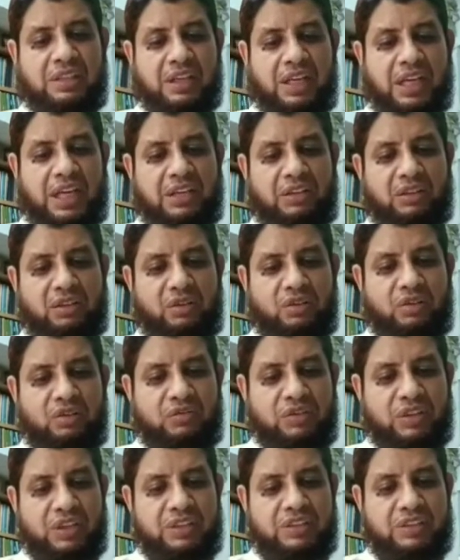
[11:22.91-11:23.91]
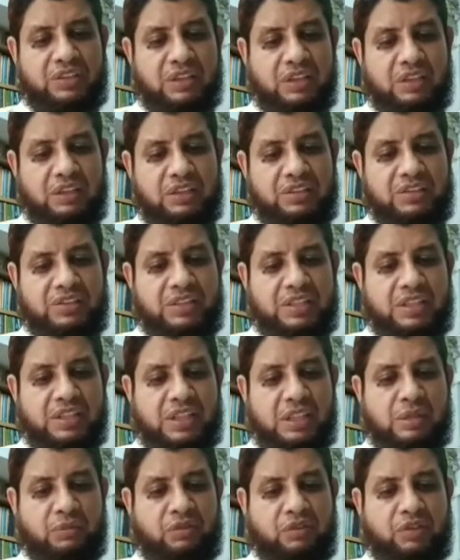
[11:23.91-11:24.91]
and universal
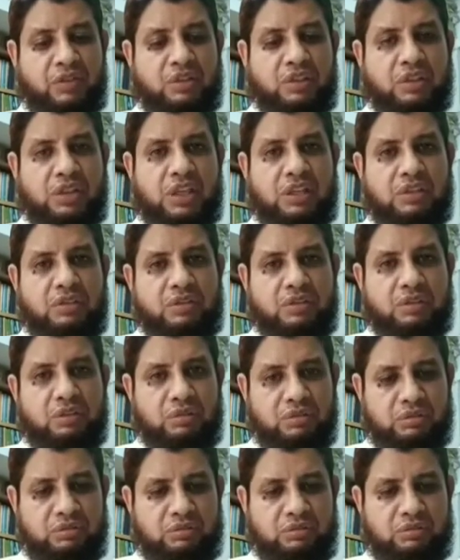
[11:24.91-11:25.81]
system of education.